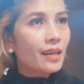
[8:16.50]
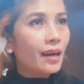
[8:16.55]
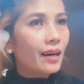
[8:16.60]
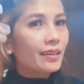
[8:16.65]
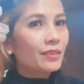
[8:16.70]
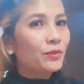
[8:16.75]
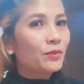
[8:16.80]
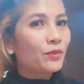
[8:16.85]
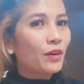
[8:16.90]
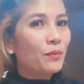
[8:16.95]

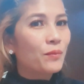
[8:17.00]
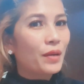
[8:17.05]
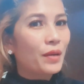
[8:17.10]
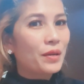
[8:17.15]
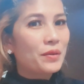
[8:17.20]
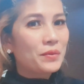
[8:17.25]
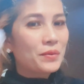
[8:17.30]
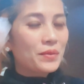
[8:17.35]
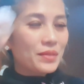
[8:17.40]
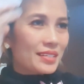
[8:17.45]
start from
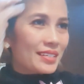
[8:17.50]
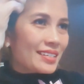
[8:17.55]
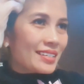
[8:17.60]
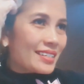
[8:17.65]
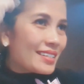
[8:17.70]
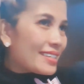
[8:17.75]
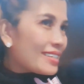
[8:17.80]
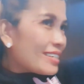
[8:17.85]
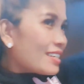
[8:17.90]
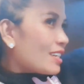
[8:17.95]
my roots
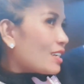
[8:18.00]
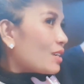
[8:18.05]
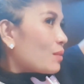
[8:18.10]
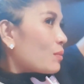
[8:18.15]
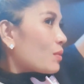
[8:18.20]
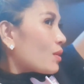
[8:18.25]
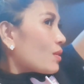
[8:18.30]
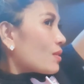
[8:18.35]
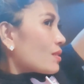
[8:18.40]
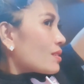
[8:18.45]

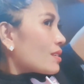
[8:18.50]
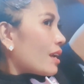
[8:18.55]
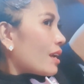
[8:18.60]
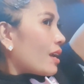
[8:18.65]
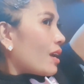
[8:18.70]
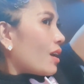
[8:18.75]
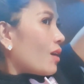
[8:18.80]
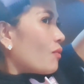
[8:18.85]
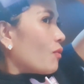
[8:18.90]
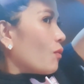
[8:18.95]
because i
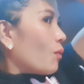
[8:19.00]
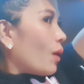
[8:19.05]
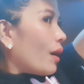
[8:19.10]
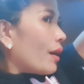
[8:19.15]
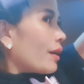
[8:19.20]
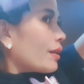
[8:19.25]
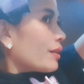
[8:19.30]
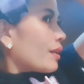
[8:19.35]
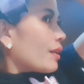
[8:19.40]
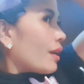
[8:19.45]
have
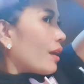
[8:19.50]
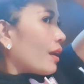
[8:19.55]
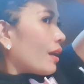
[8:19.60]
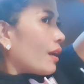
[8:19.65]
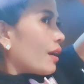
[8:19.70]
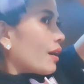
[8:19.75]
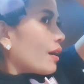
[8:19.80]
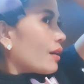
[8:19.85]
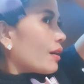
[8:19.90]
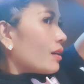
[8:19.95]
white
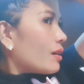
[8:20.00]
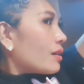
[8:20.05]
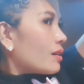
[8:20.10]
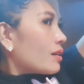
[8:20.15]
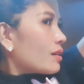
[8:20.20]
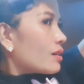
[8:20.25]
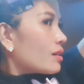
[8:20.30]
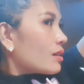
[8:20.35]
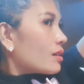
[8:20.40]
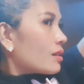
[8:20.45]
hair
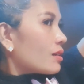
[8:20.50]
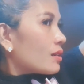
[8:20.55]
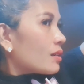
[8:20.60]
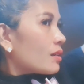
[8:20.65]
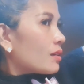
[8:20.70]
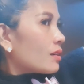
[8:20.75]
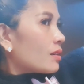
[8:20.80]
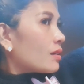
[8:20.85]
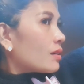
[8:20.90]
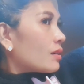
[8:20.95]

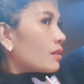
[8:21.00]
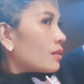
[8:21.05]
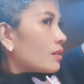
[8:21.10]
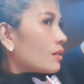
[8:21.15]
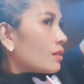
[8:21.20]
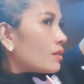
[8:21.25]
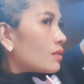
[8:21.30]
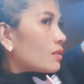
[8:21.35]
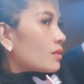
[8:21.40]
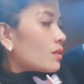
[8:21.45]

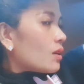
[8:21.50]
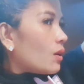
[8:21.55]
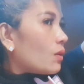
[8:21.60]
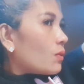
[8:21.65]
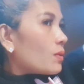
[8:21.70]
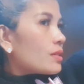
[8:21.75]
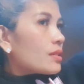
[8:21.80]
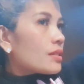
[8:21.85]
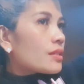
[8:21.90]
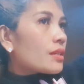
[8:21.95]
so i
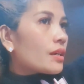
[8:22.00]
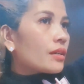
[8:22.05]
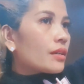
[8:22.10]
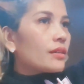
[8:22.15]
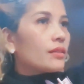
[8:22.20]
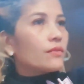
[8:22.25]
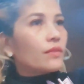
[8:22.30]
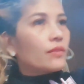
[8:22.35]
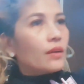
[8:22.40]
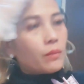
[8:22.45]
always
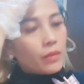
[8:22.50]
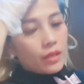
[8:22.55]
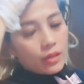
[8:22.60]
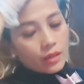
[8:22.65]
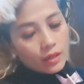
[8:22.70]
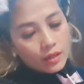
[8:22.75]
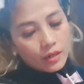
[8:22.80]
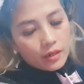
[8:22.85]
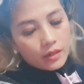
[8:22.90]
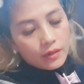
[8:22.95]
start from
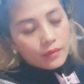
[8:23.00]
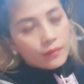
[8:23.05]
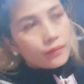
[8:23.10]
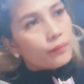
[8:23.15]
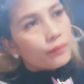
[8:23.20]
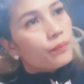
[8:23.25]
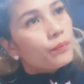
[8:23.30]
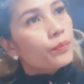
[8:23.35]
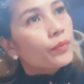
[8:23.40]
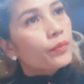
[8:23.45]
here
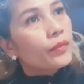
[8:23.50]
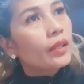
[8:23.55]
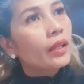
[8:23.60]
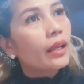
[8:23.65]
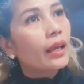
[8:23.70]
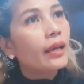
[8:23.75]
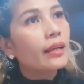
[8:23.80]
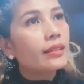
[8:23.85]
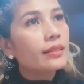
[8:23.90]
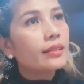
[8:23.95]

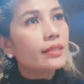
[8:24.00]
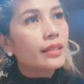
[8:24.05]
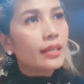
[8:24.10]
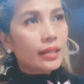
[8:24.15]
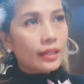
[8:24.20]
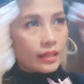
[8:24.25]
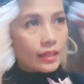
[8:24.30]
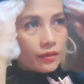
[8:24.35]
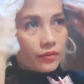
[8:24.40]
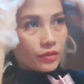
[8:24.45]
and
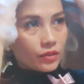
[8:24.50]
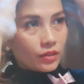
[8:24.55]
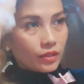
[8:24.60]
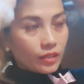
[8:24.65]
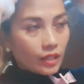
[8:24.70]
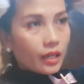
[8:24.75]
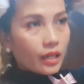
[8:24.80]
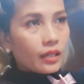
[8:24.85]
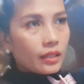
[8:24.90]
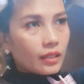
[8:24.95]
then after
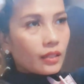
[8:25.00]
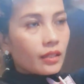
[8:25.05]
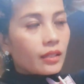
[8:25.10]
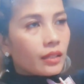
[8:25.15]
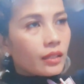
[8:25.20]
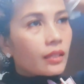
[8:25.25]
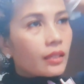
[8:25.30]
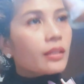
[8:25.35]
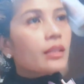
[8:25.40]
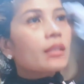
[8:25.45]
that
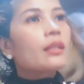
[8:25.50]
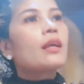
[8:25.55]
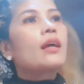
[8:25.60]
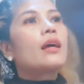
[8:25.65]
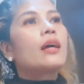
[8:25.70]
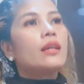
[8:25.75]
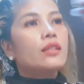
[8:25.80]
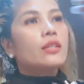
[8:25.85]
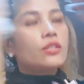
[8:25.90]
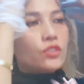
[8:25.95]

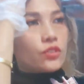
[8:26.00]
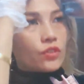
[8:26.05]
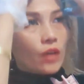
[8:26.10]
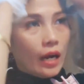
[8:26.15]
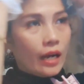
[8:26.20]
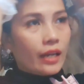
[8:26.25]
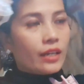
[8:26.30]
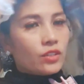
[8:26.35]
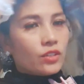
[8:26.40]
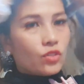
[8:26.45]
I
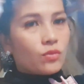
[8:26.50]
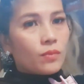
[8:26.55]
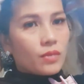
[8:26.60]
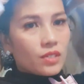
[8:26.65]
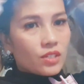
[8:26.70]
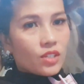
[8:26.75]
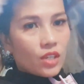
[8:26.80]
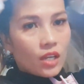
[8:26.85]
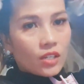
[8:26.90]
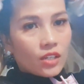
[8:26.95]
try to
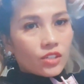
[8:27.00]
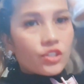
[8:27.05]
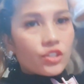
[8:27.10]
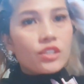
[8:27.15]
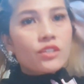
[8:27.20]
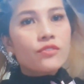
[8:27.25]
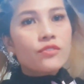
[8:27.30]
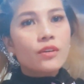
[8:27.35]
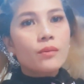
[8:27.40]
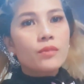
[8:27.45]
massage
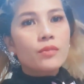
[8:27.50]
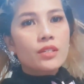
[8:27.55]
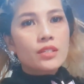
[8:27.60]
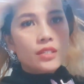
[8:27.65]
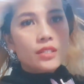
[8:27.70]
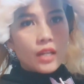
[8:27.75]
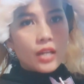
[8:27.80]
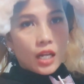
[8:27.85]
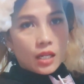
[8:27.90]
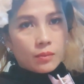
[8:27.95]
it from the
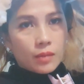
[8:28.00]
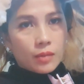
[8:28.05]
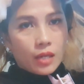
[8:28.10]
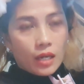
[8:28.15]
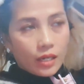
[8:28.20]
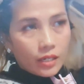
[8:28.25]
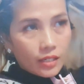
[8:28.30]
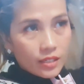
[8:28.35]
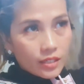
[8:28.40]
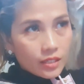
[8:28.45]
scalp
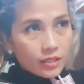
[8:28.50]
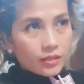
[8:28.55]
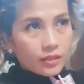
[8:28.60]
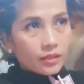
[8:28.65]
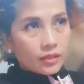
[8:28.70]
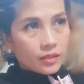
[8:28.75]
guys